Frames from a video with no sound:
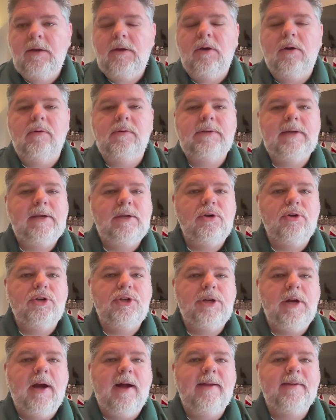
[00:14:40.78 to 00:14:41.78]
You know, take your
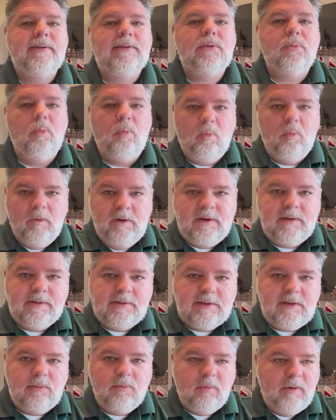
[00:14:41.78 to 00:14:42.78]
shots
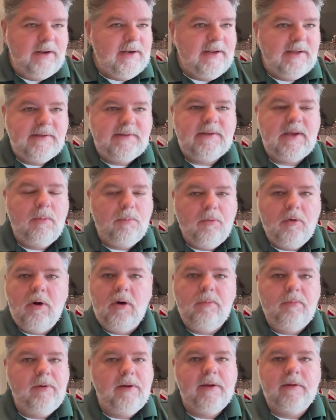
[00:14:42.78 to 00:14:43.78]
when it's
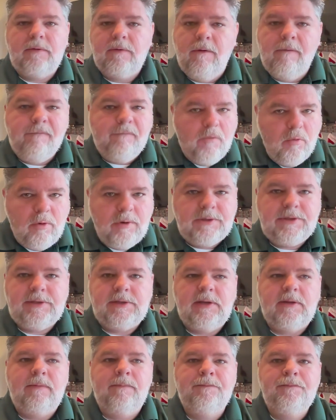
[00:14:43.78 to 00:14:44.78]
appropriate. Don't force
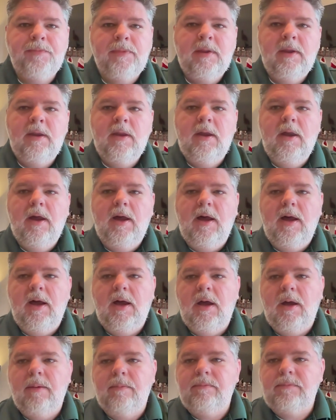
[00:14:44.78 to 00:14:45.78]
it.
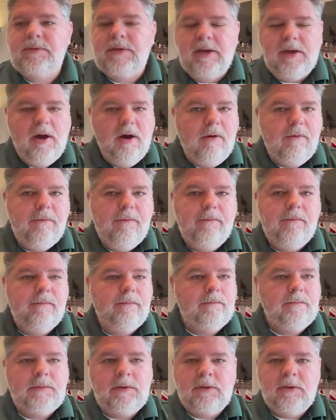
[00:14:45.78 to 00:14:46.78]
Take off,
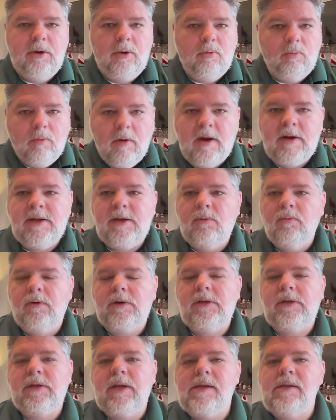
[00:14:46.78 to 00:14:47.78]
you know, running
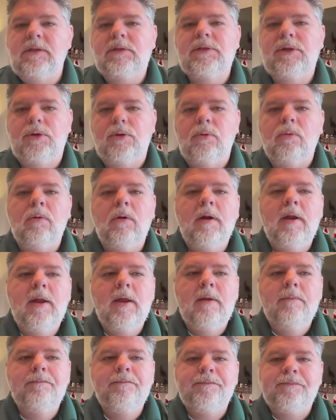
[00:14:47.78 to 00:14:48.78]
when you need to.
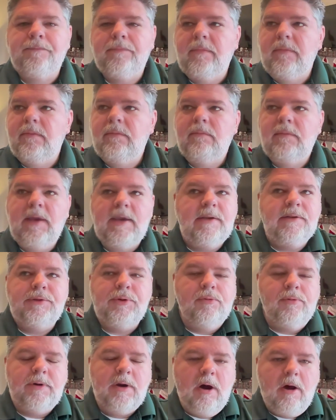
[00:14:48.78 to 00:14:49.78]
He's
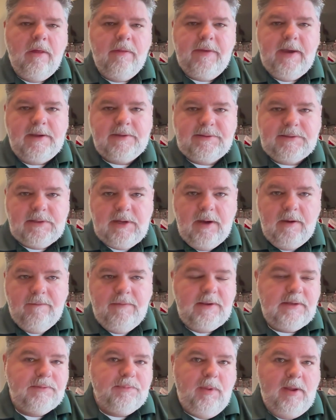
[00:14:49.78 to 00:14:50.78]
doing all of that stuff.
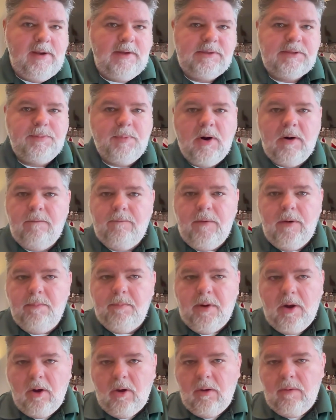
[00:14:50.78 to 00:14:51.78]
He's playing smart
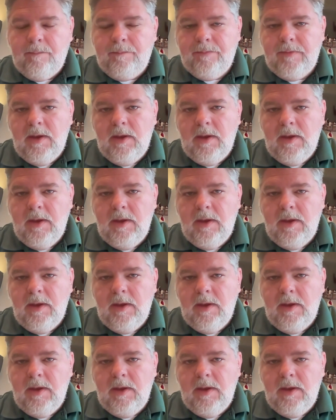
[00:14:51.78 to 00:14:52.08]
football.